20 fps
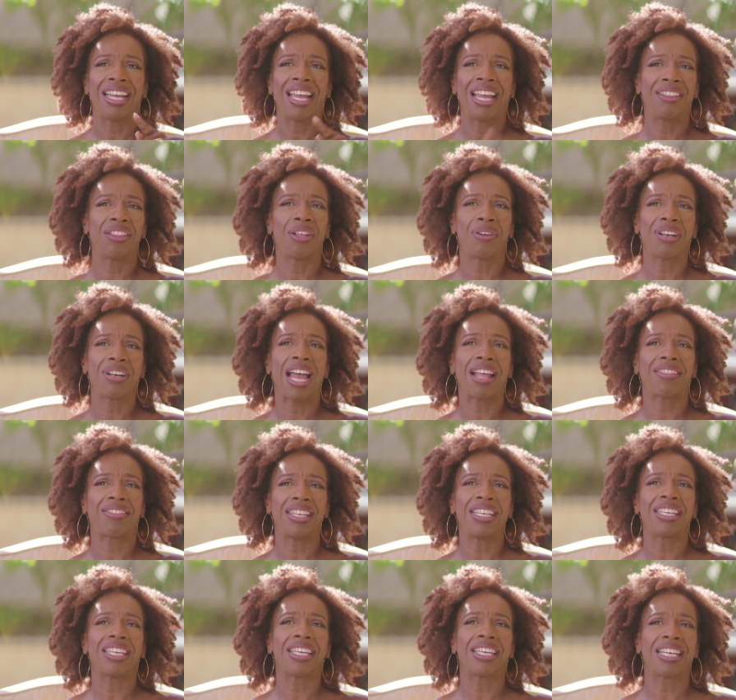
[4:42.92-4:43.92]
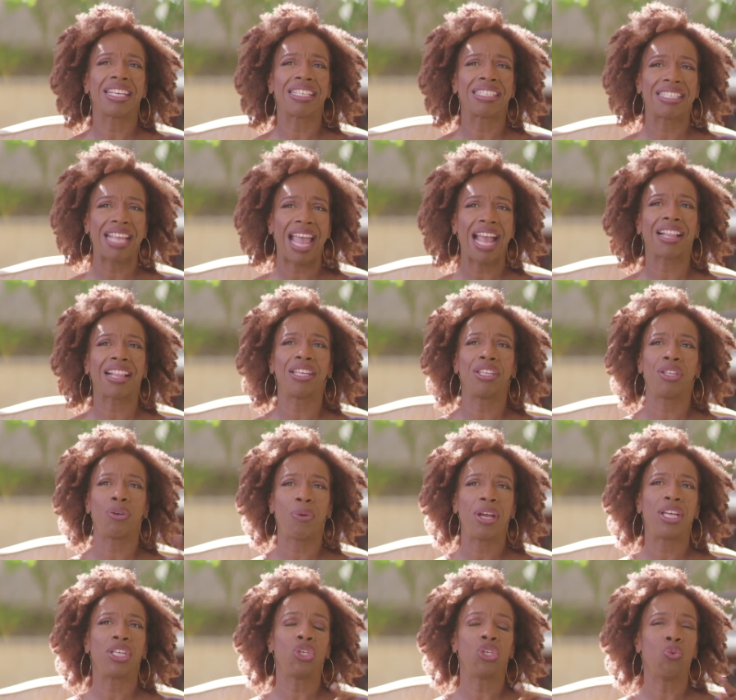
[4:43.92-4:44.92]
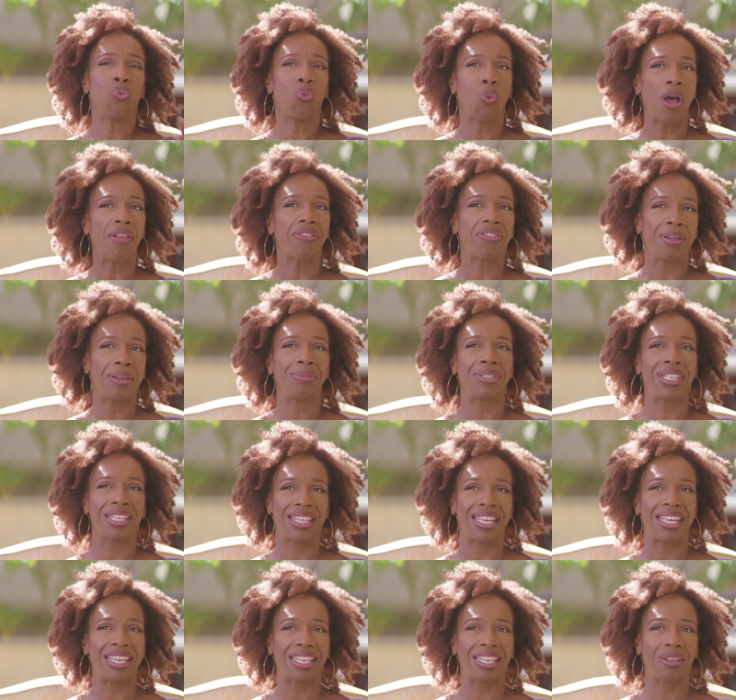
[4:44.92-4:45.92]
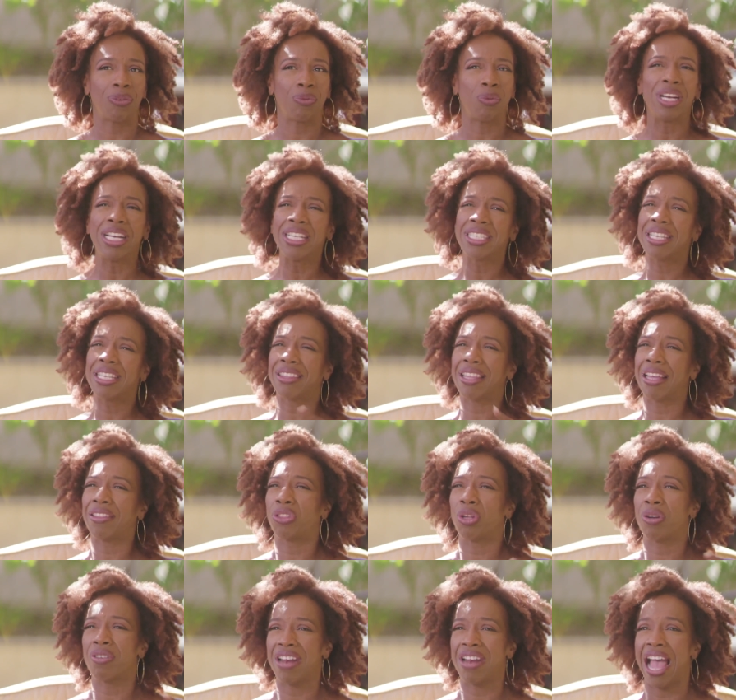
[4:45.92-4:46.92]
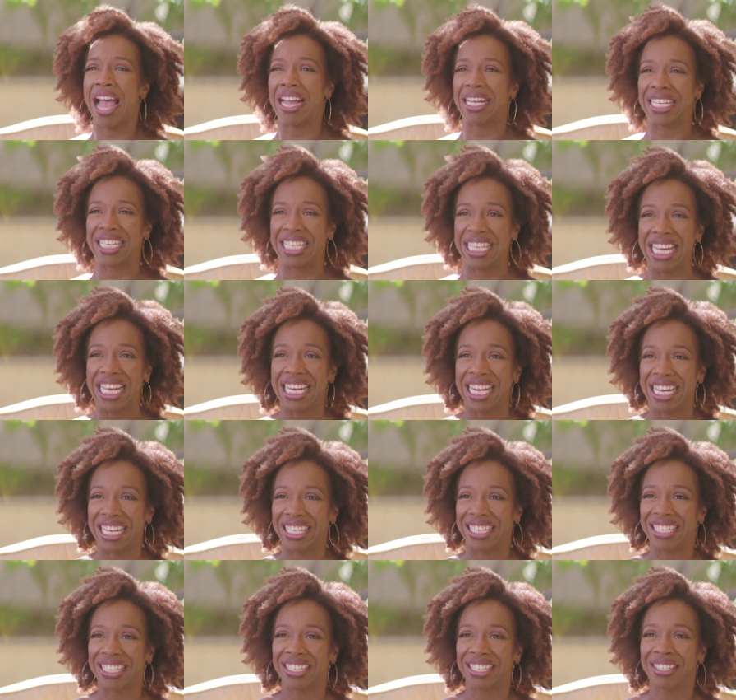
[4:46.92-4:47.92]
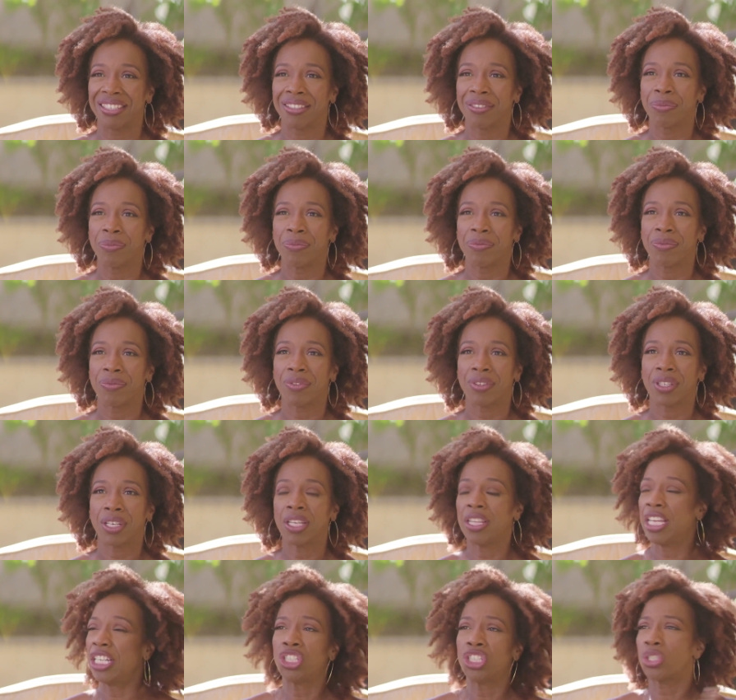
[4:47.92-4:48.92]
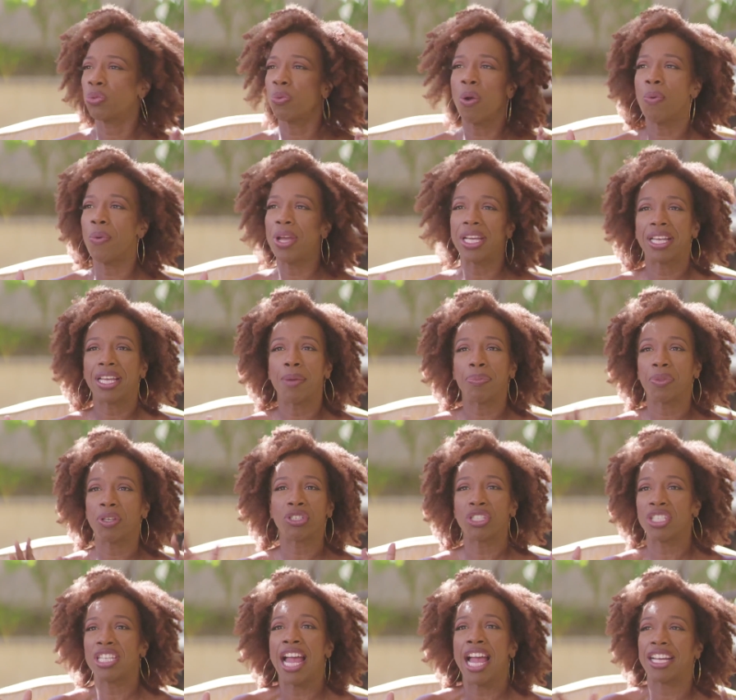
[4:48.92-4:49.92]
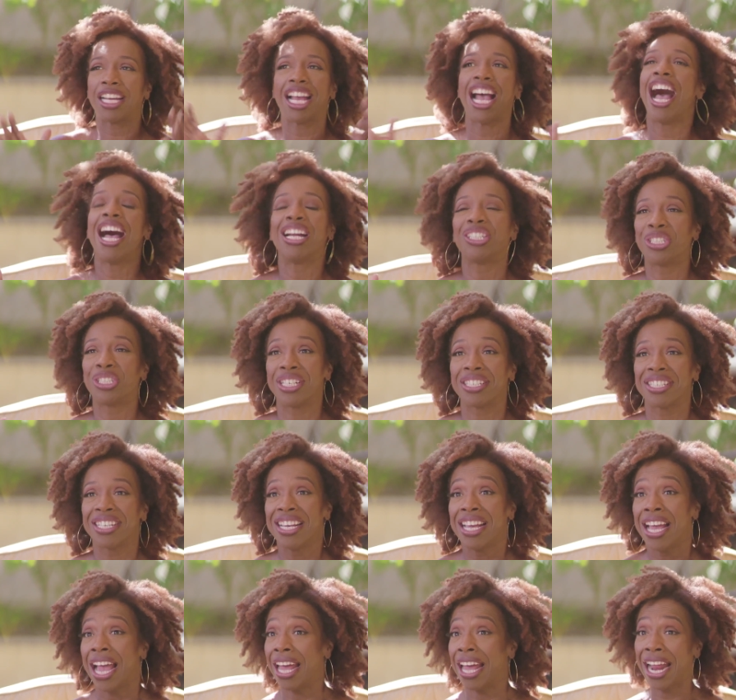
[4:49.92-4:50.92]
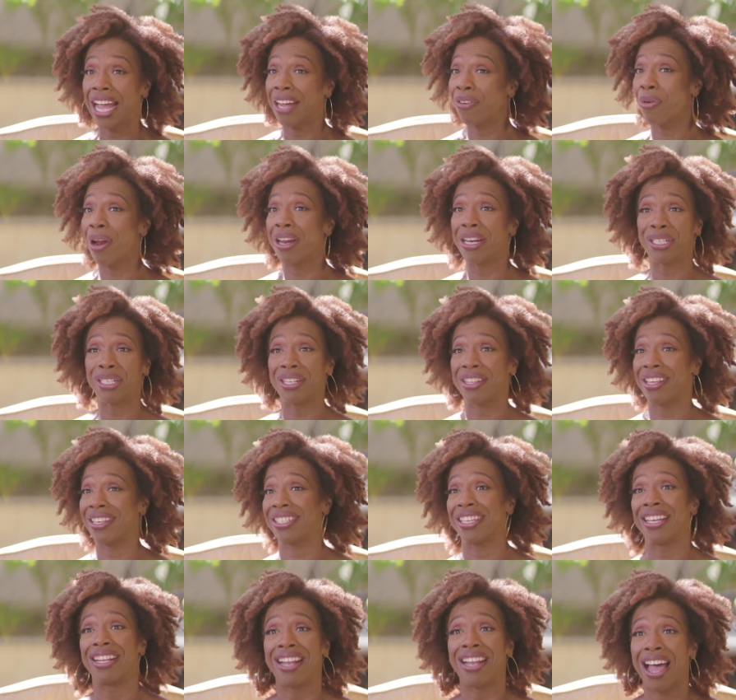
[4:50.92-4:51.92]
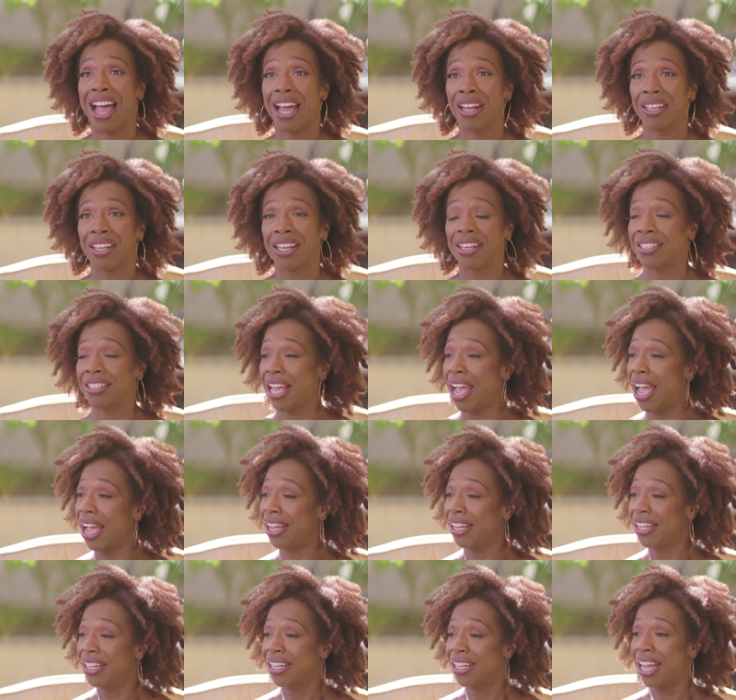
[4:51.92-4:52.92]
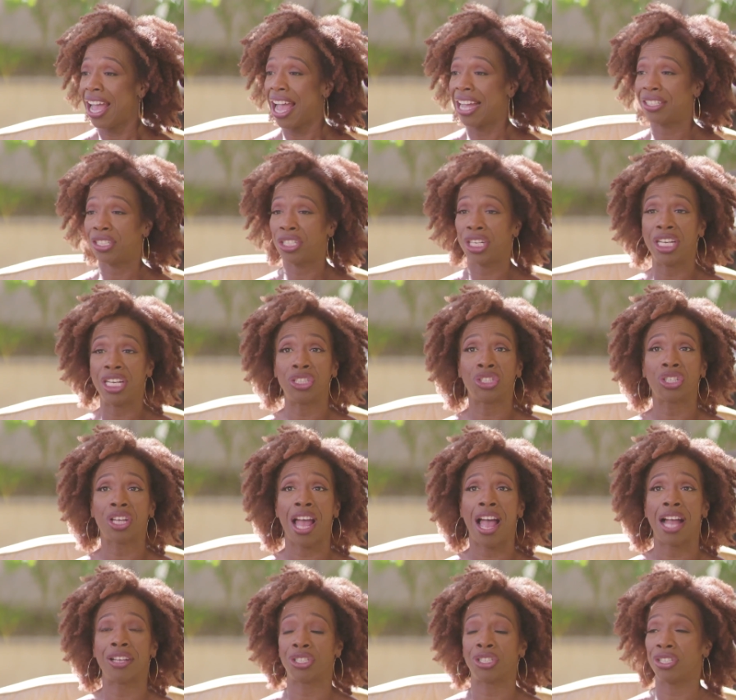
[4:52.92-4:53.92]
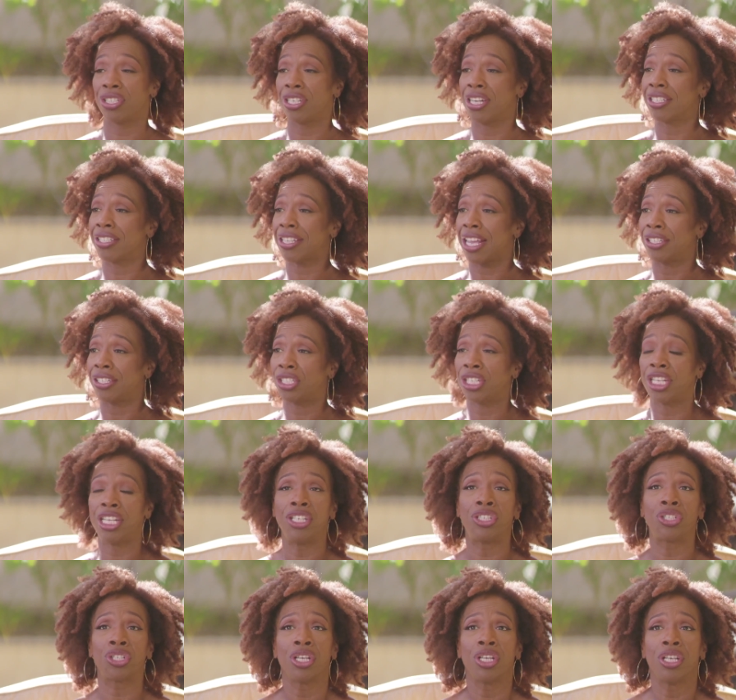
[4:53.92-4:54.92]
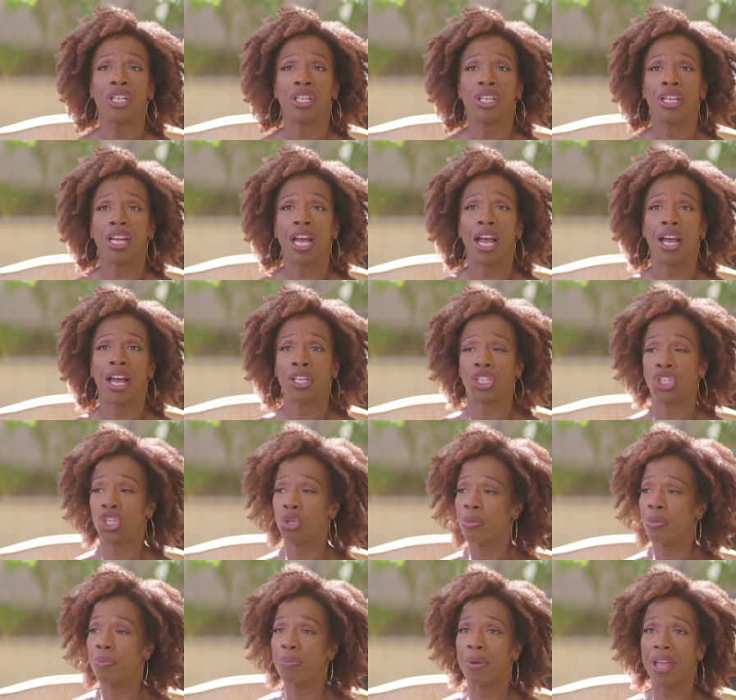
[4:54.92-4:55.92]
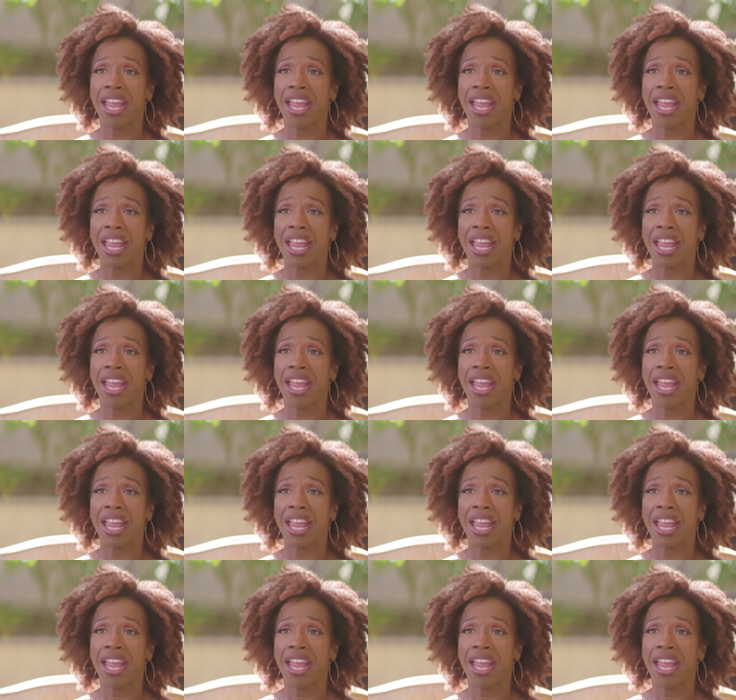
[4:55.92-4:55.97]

and they're not thinking exactly the way you want them to think? What is it that they're not getting? They just won't wake up. They're just not conscious. And I run into this a lot, because I, I teach consciousness. I teach uh, human